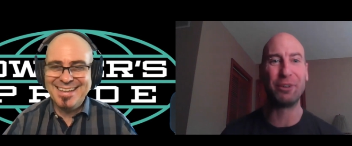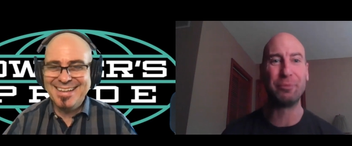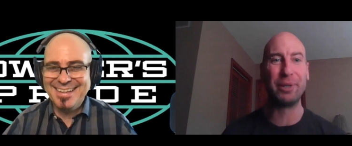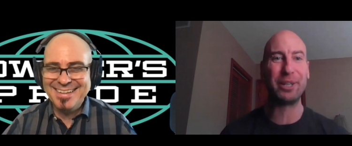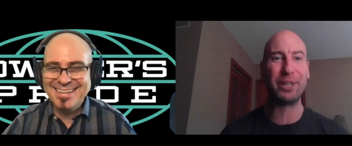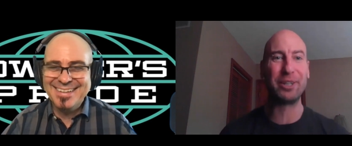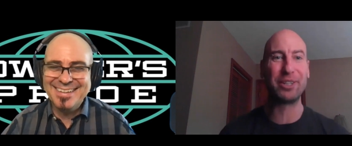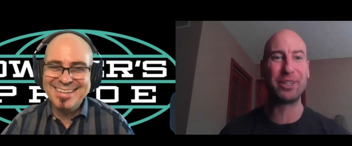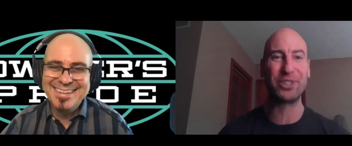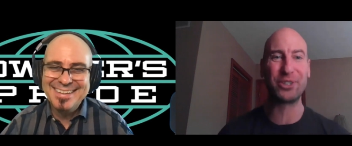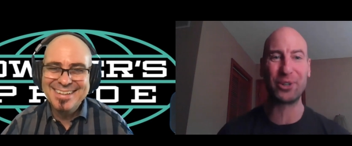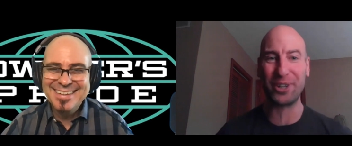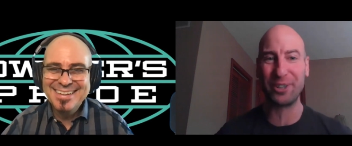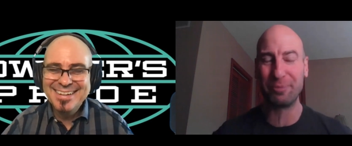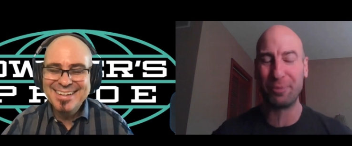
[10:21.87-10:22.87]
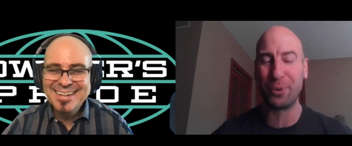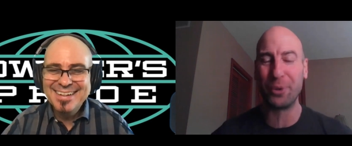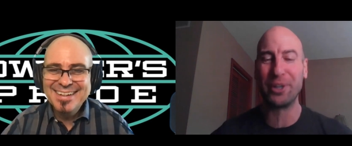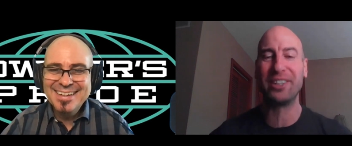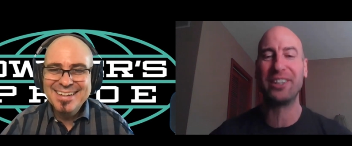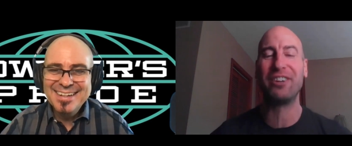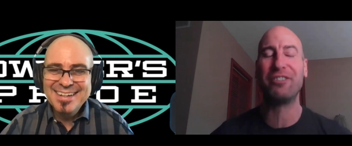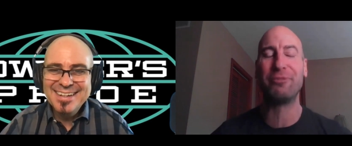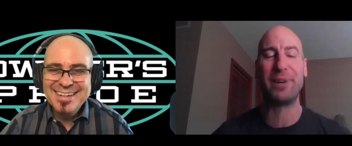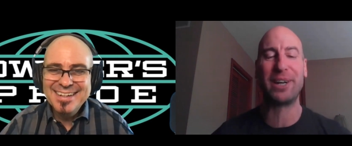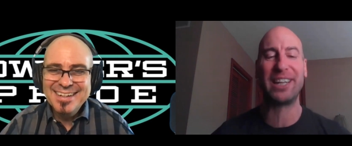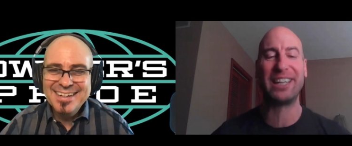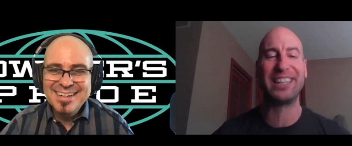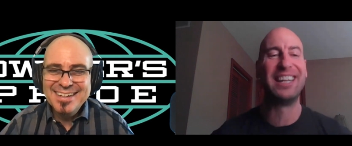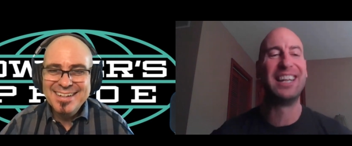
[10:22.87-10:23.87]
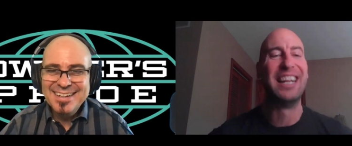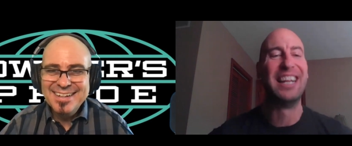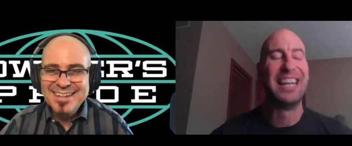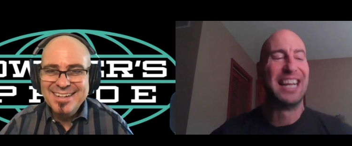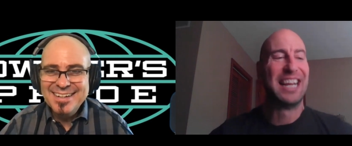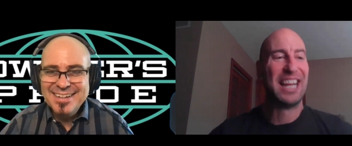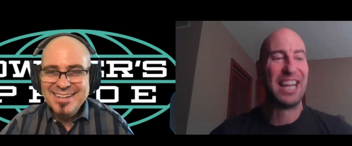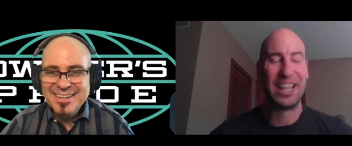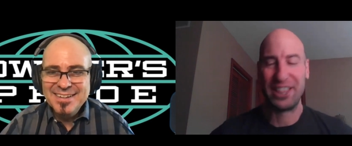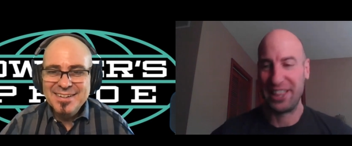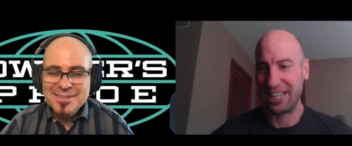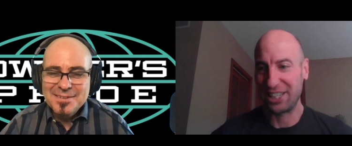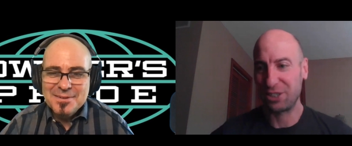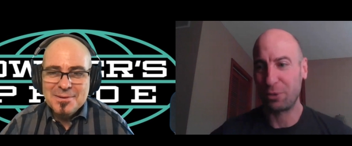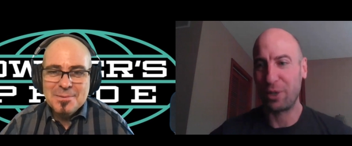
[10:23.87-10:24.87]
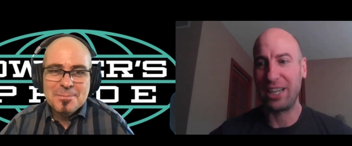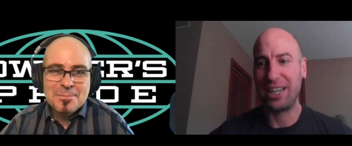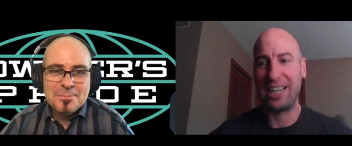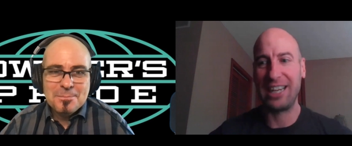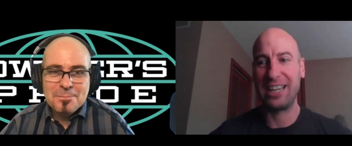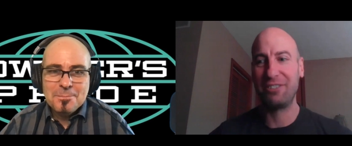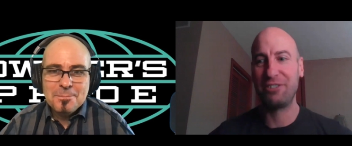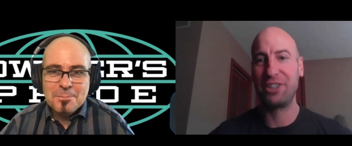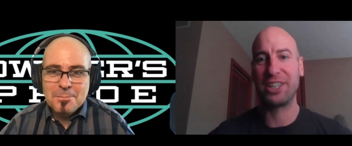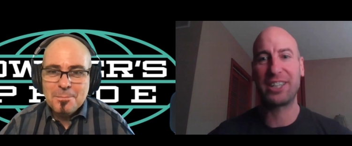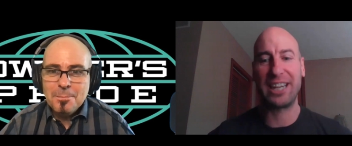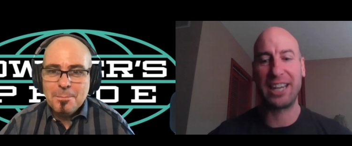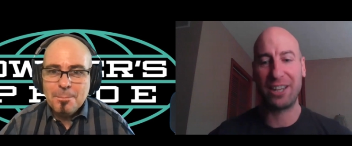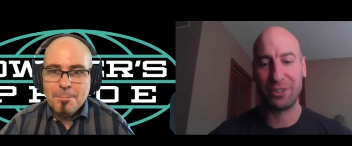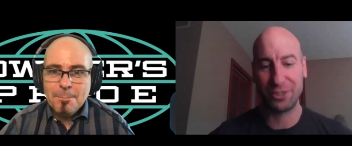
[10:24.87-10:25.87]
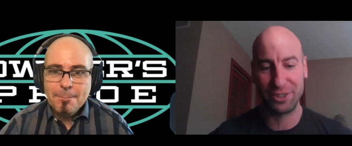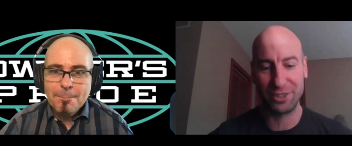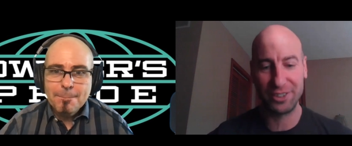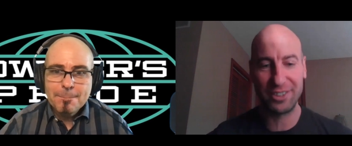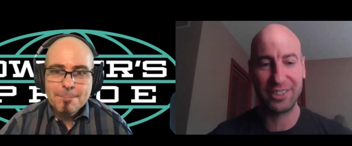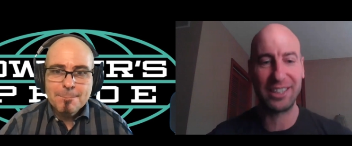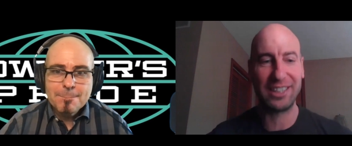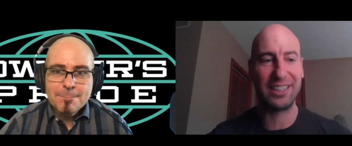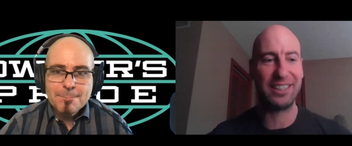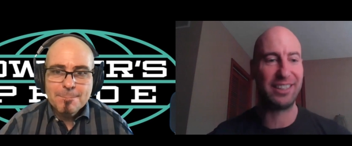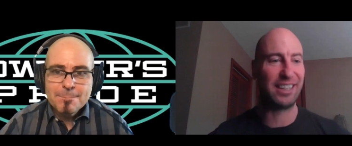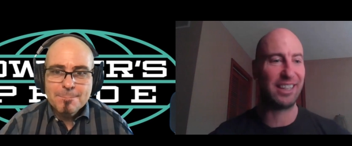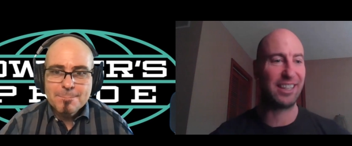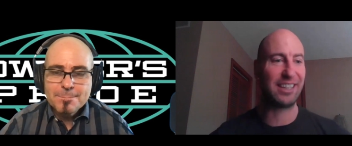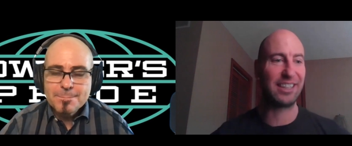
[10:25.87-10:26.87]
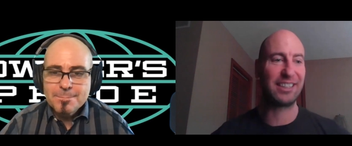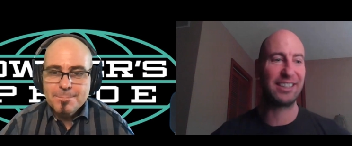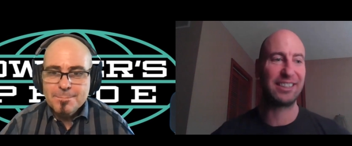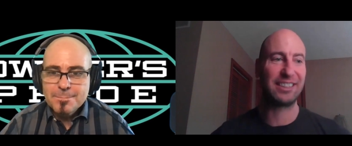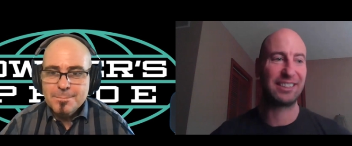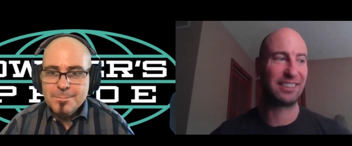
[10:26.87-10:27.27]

Speaker 1: Never been a strong point of mine that's why I have an accountant, and uh,